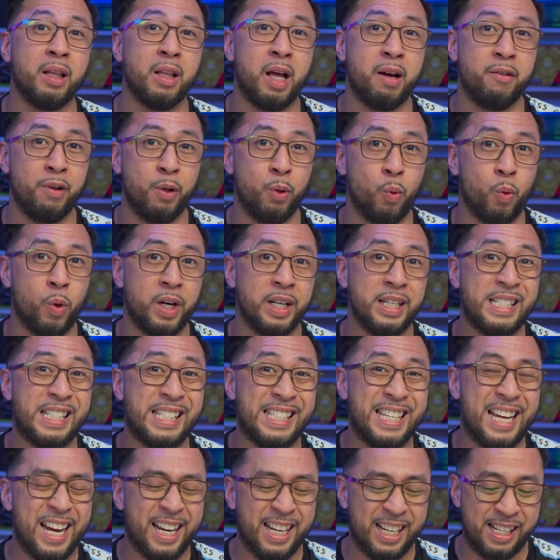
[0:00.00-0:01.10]
Level one
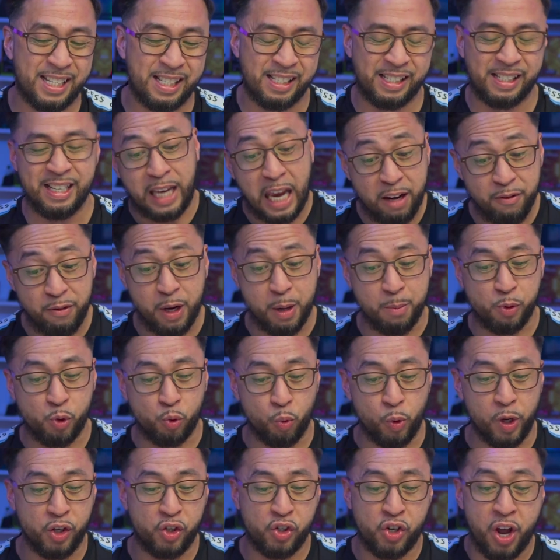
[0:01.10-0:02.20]
Techs K V M
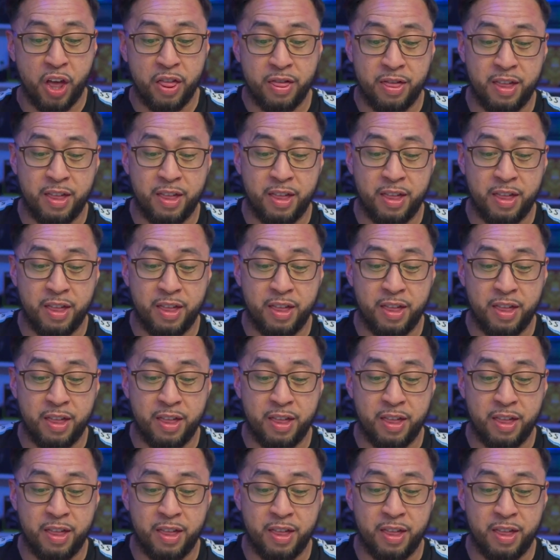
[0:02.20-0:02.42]
switch.